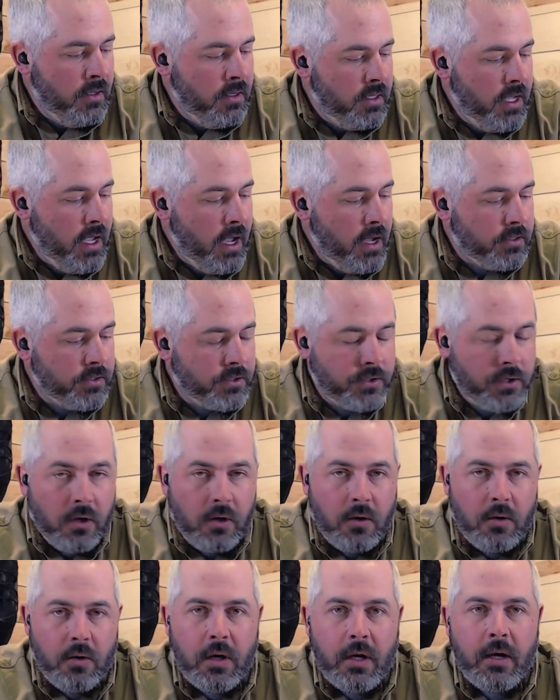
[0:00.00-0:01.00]
Yeah.
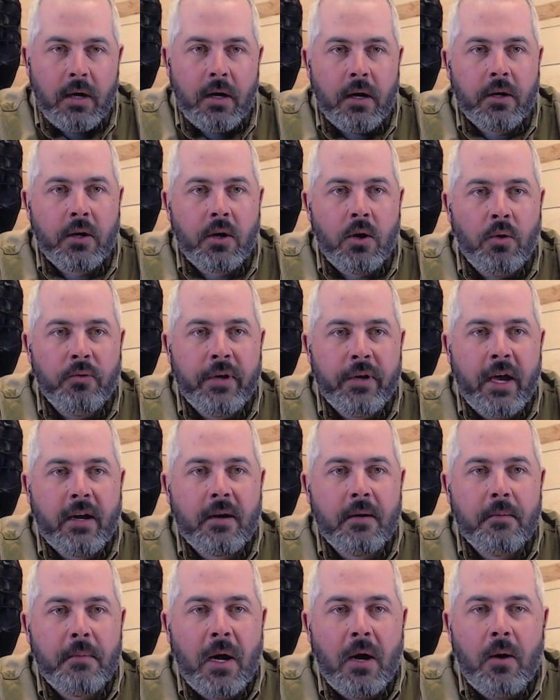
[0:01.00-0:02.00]
So
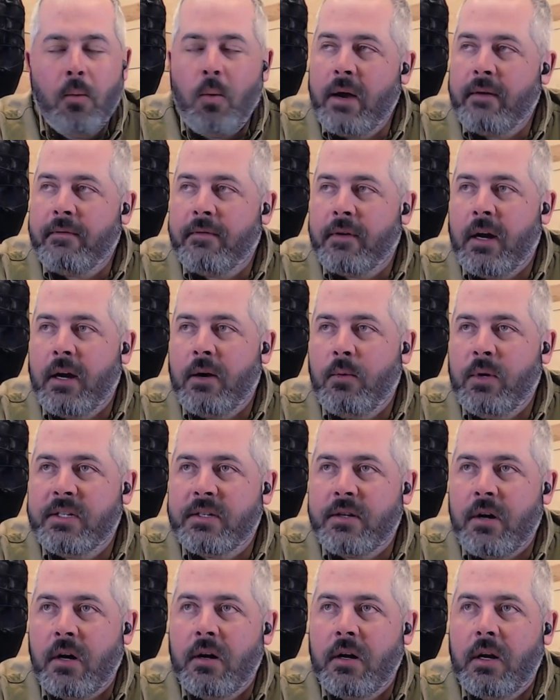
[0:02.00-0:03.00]
Cole-Tac and my wife and I, we
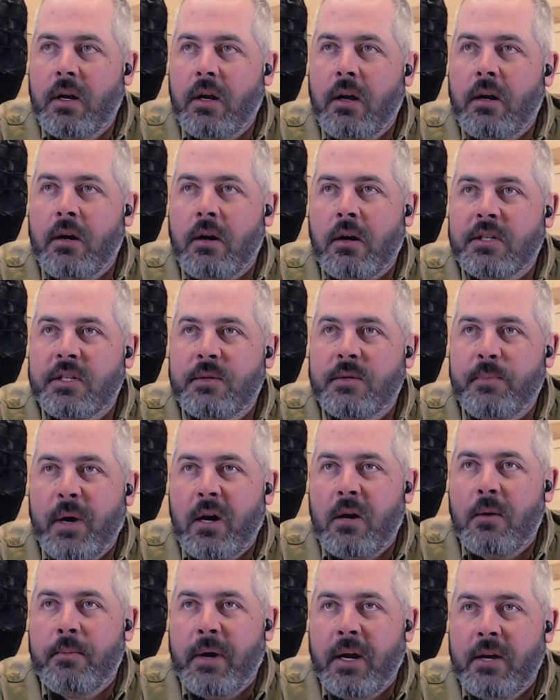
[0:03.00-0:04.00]
started it in our
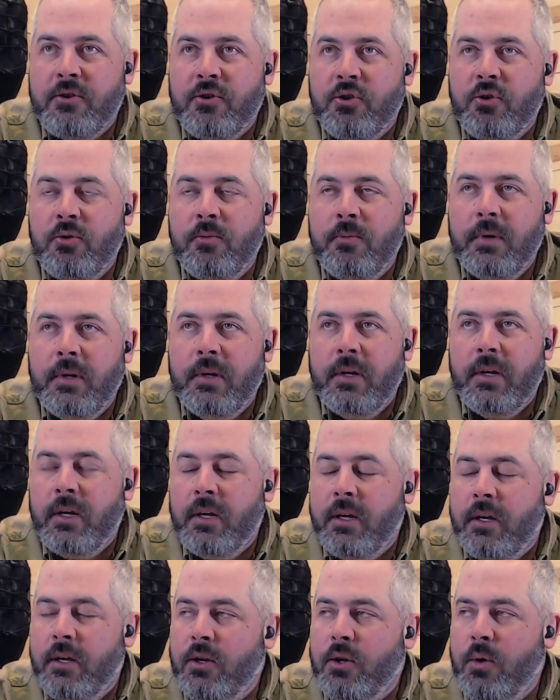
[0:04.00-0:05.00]
spare bedroom
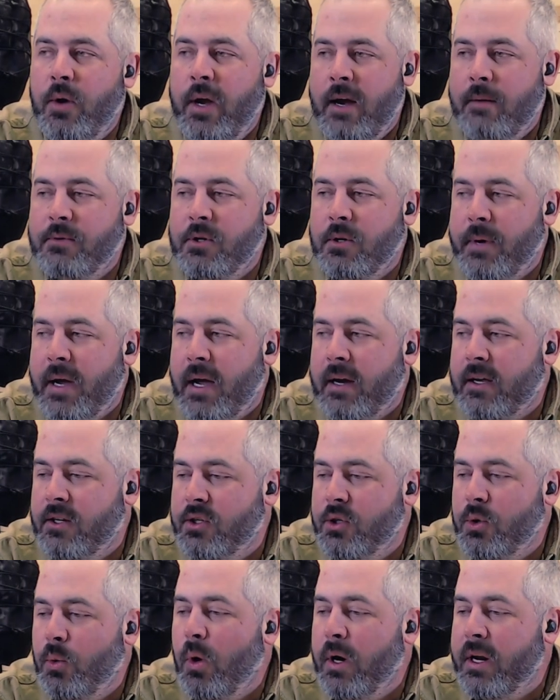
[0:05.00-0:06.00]
in New Hampshire back
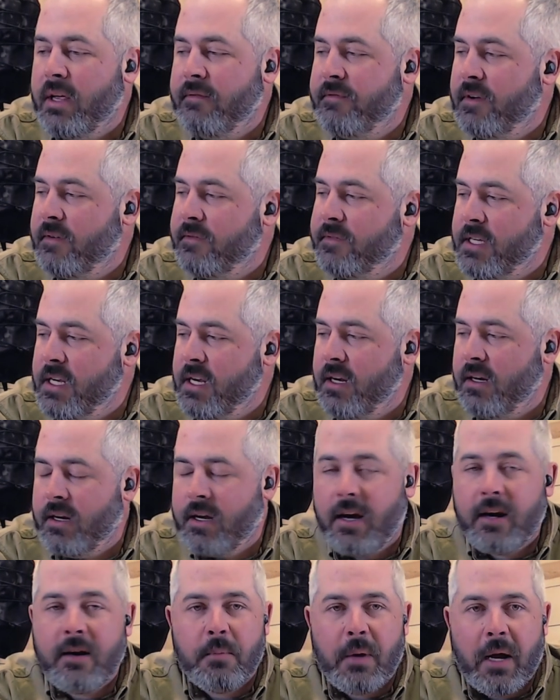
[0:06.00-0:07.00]
in 2015,
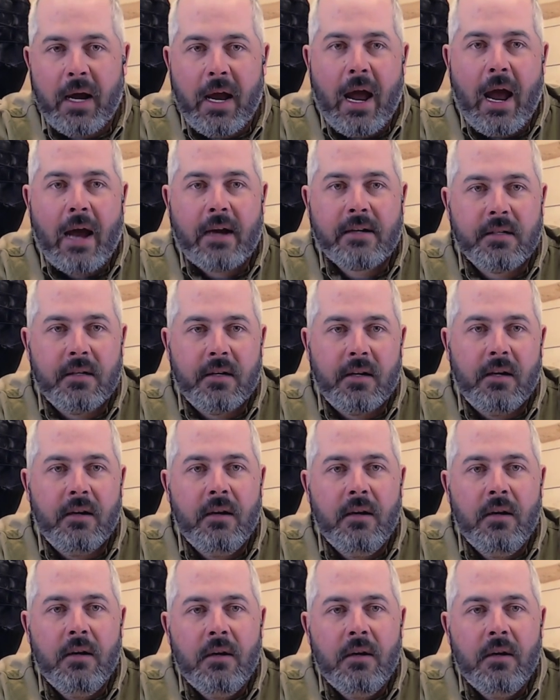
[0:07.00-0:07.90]
kind of by accident.